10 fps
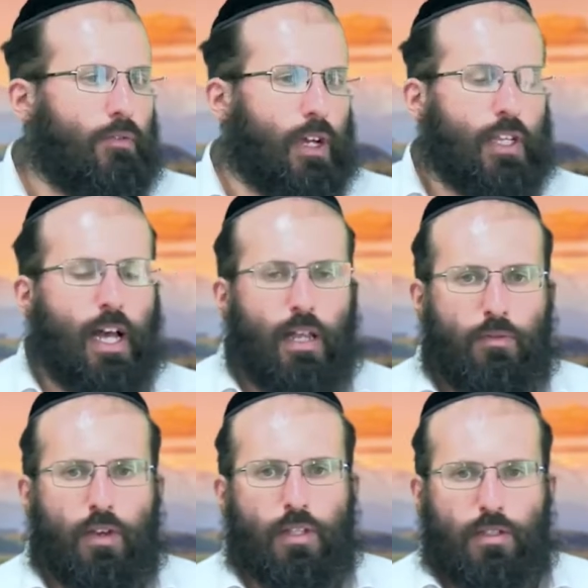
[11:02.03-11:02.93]
for Gedalia
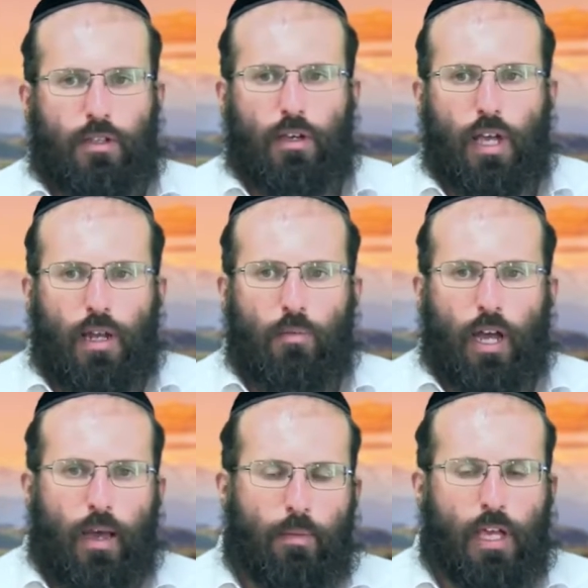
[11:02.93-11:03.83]
Fenster in
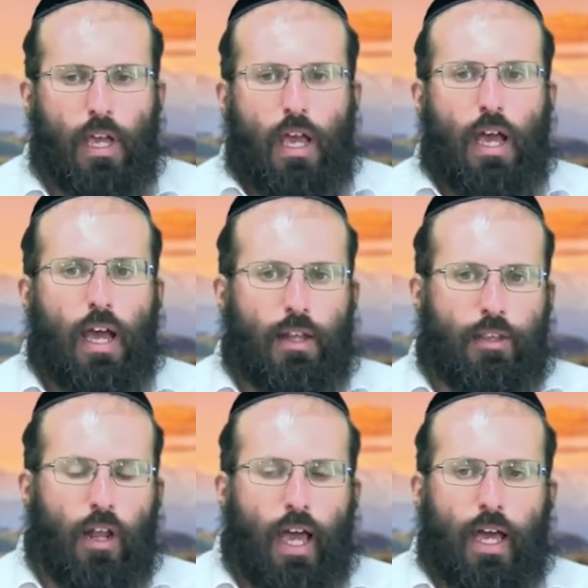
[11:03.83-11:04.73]
Miami and
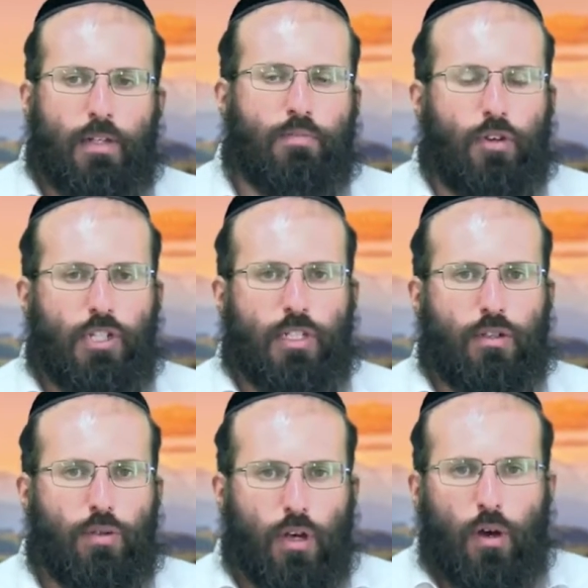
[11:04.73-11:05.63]
the Lighthouse Project,
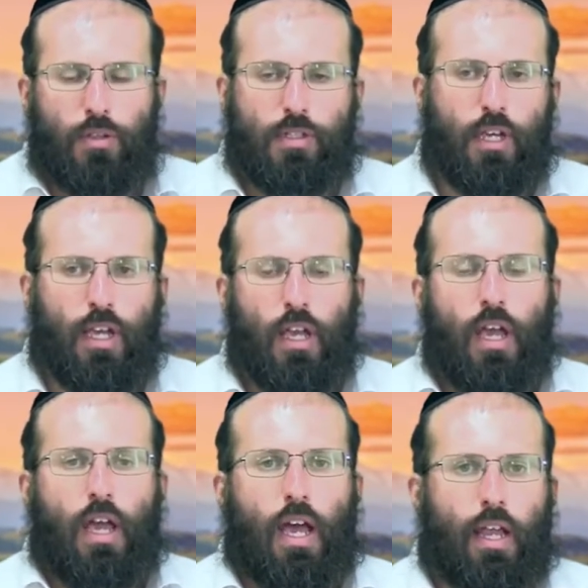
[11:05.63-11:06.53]
who are hosting,
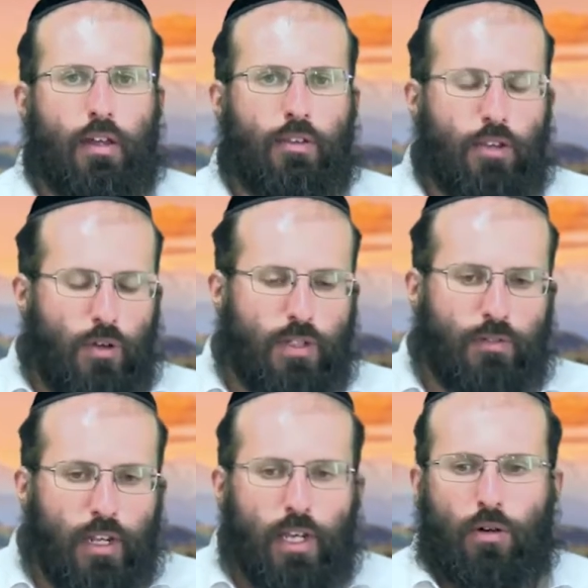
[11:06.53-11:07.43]
and Yosef
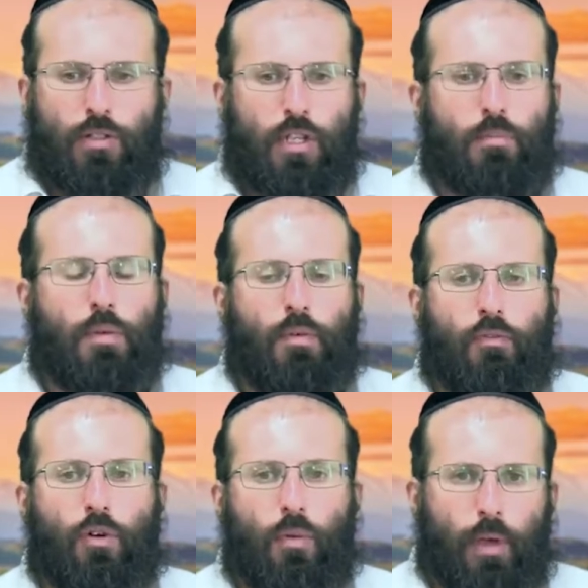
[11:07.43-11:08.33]
Daniel is going to be
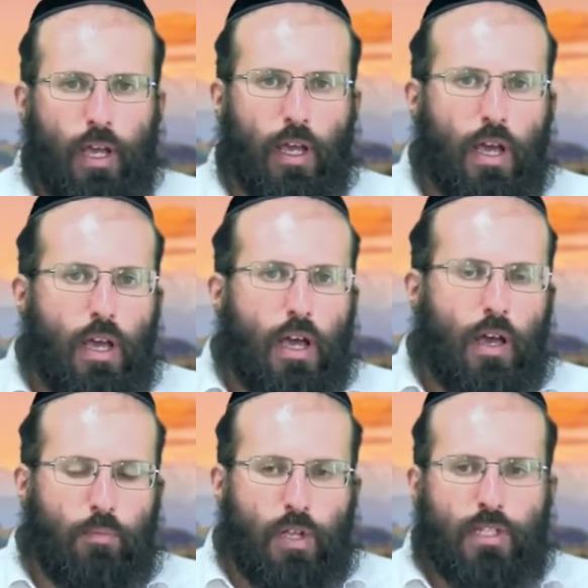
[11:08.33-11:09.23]
performing,
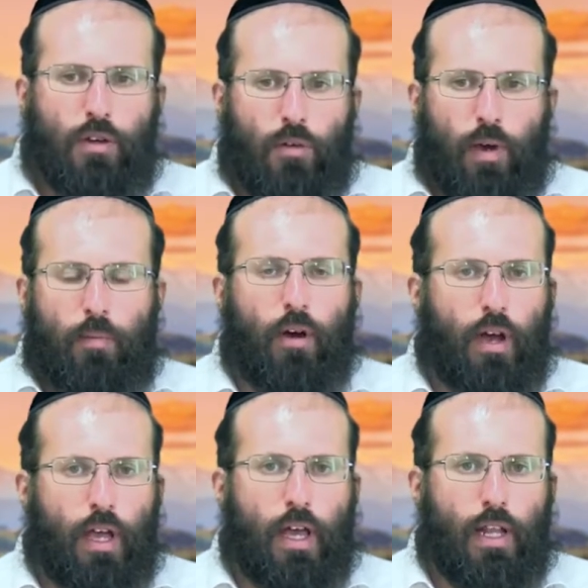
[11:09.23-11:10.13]
and please God,
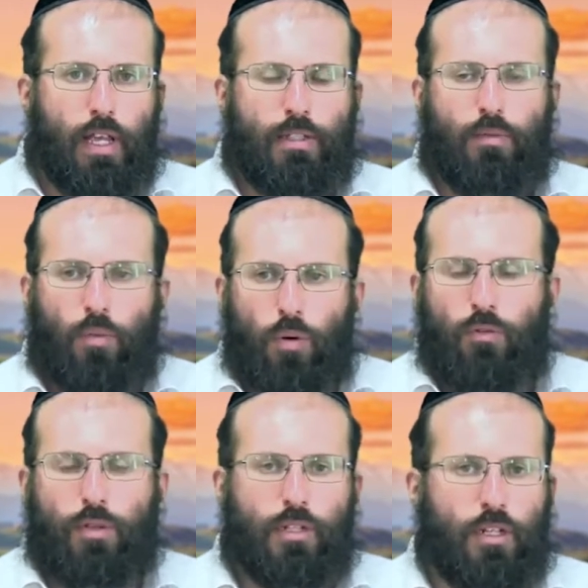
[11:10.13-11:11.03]
Rabbi Eliezer
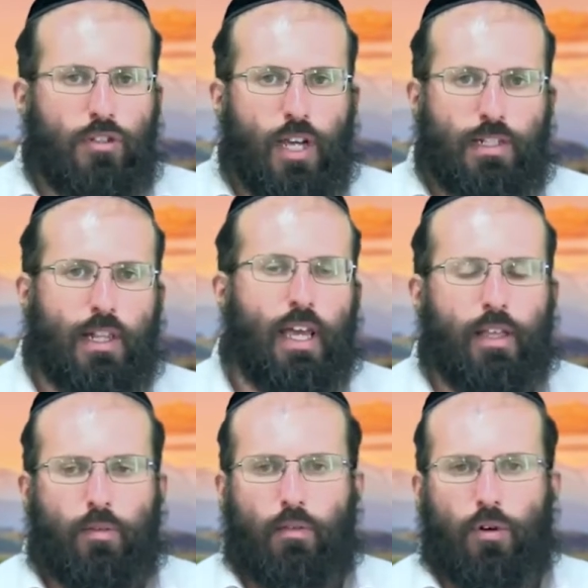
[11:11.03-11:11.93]
Wolf is going to
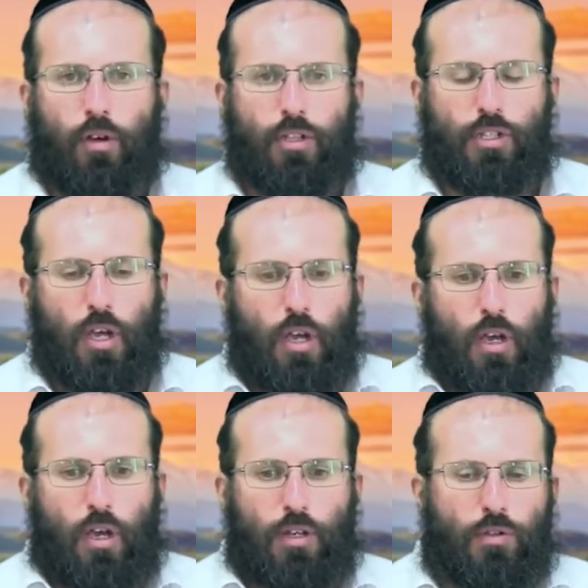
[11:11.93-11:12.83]
translate Rav Oresh,
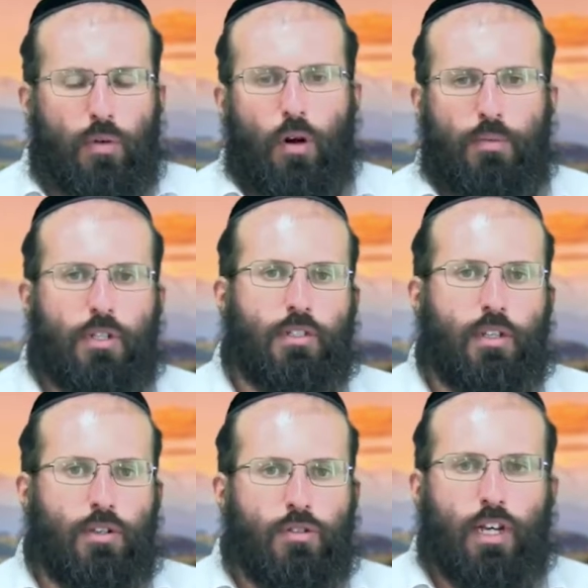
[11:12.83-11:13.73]
a new
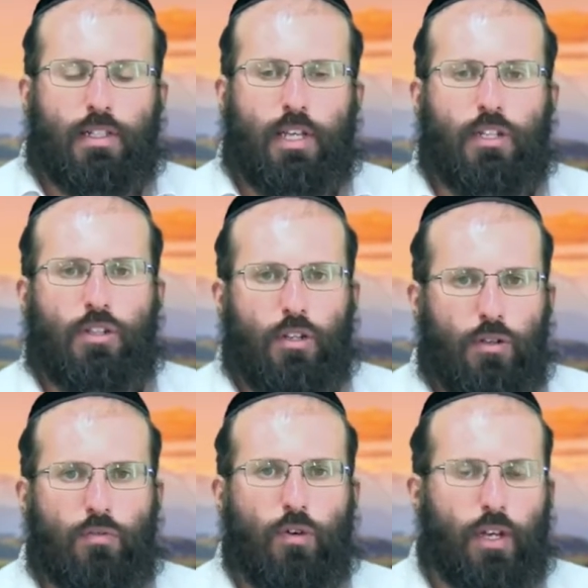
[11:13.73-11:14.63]
opportunity, a new translation, a
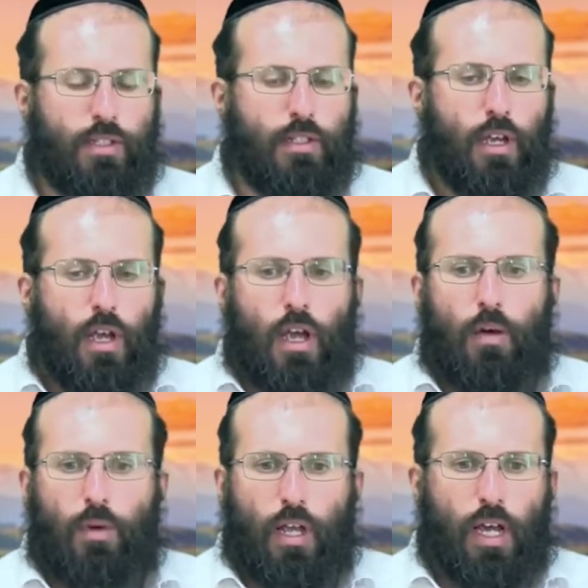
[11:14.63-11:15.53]
new voice,
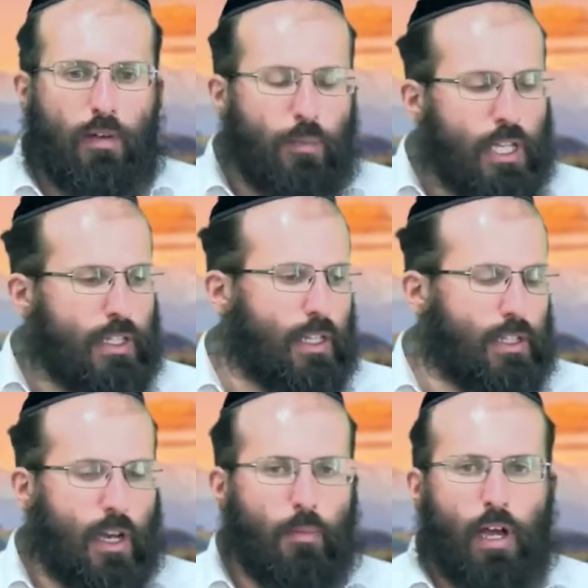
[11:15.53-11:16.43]
and we're going to have
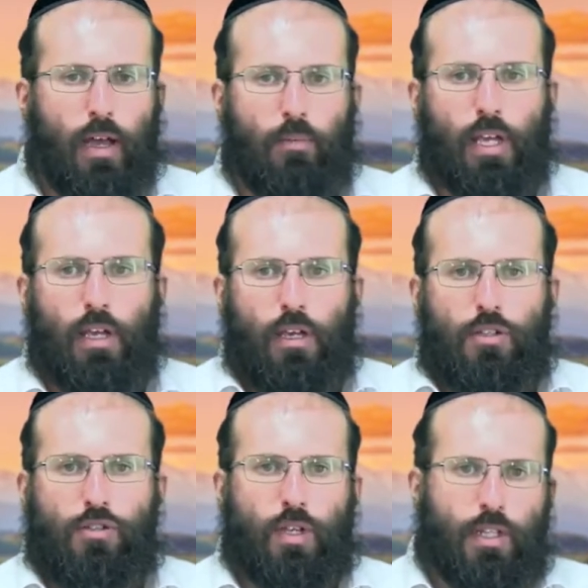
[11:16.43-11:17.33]
meetings there in Miami
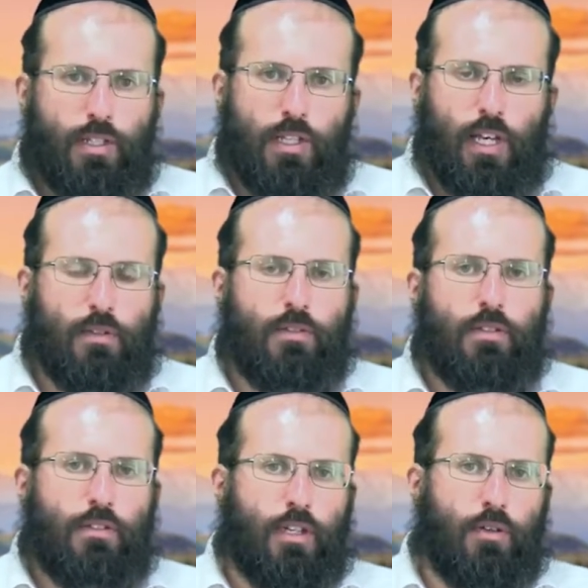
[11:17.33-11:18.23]
during the
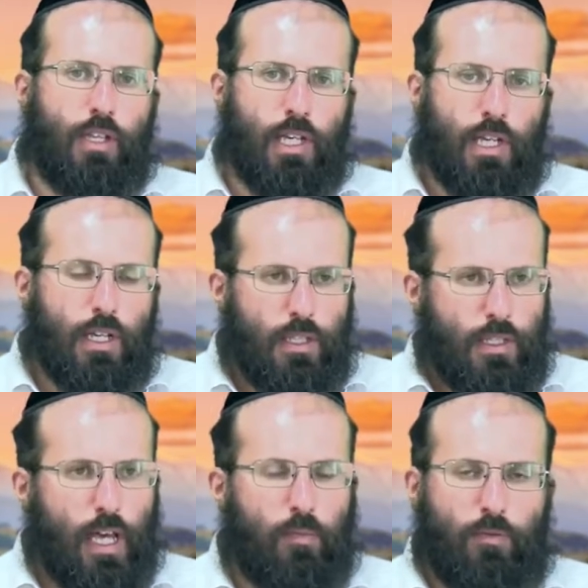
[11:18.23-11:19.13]
6th till the
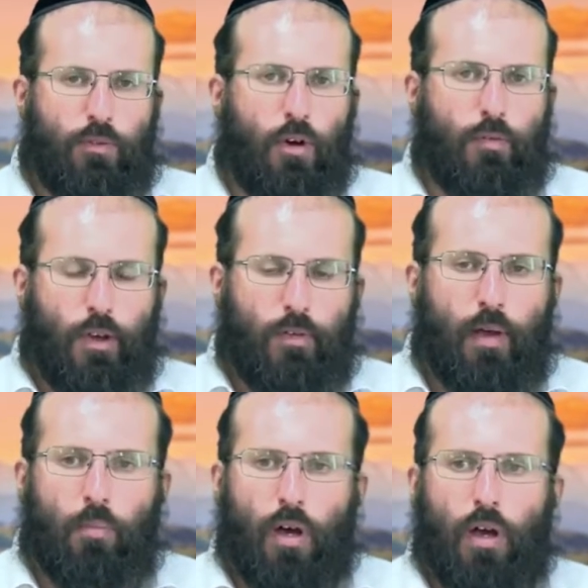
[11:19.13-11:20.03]
10th of
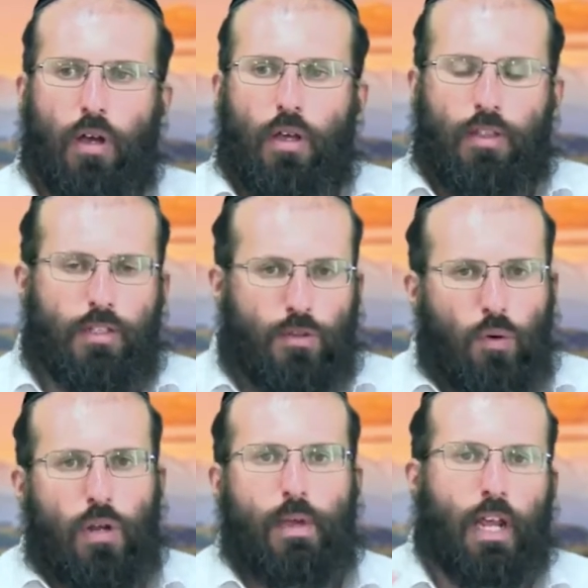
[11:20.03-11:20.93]
November. This is all
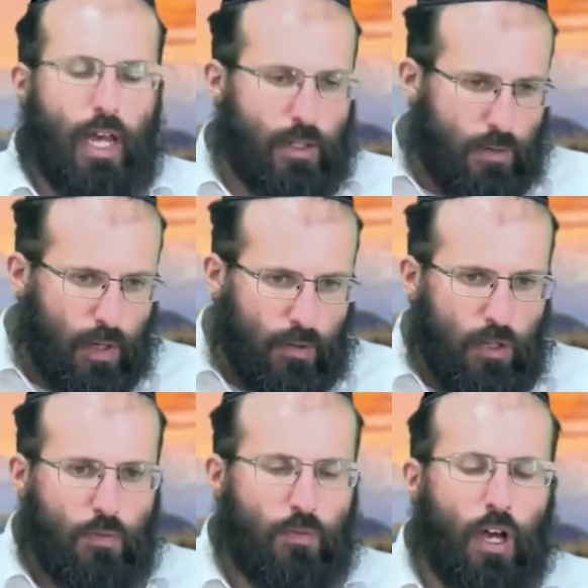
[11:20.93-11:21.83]
going to be announced. We have a
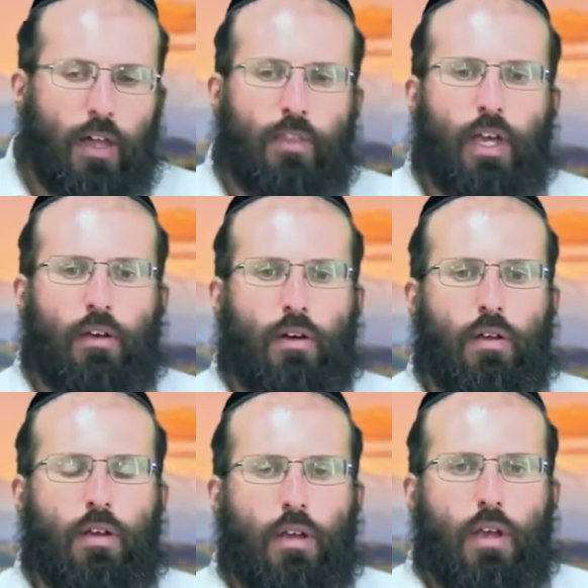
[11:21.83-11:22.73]
new flyer, thank God.